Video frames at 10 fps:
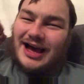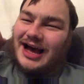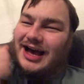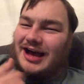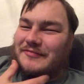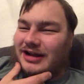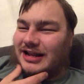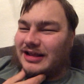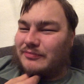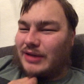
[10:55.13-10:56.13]
And then
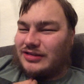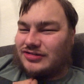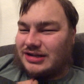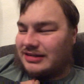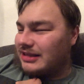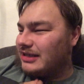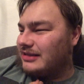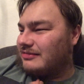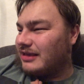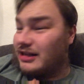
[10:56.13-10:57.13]
they mention that they need
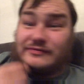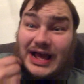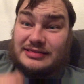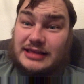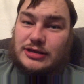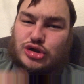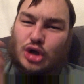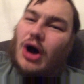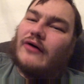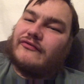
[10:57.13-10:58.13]
to take advantage
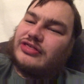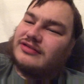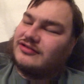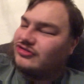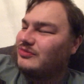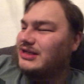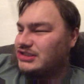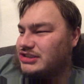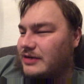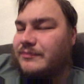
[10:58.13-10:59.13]
of the
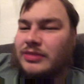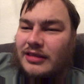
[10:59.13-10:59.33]
situation,